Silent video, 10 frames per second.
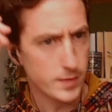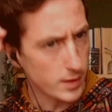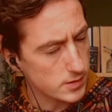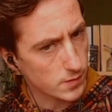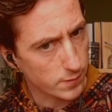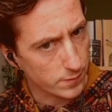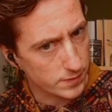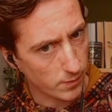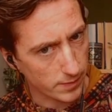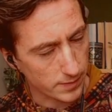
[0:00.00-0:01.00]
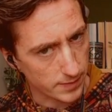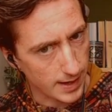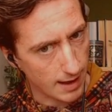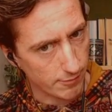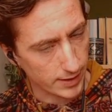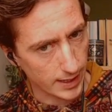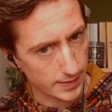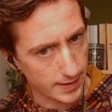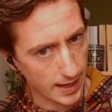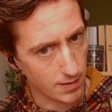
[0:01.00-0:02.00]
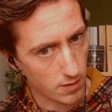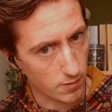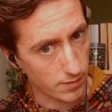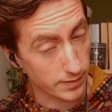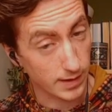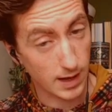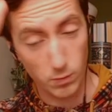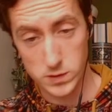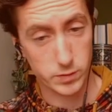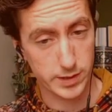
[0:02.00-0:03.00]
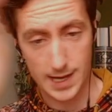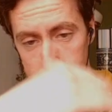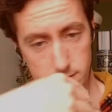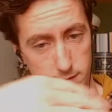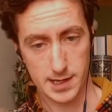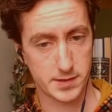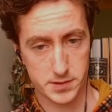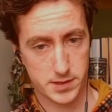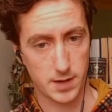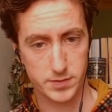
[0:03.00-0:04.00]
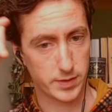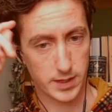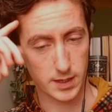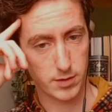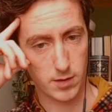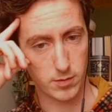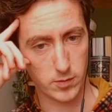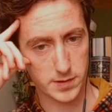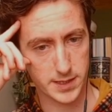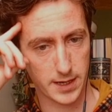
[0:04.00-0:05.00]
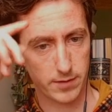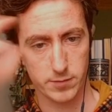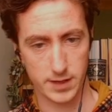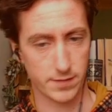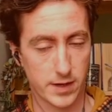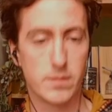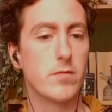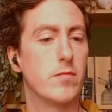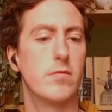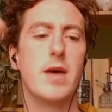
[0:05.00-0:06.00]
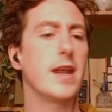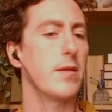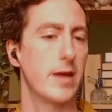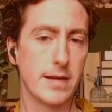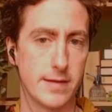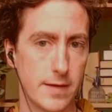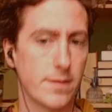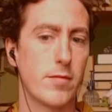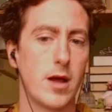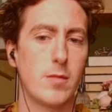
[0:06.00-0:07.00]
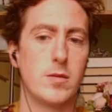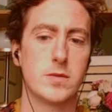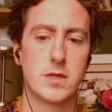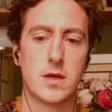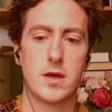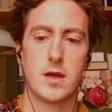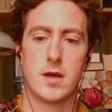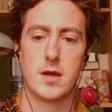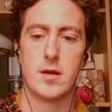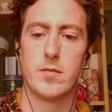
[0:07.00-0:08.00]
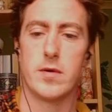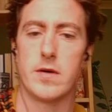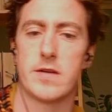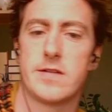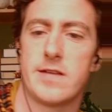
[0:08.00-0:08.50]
So we've sort of navigated that all right. And once we castle, that stops being a problem altogether. We have many different problems, but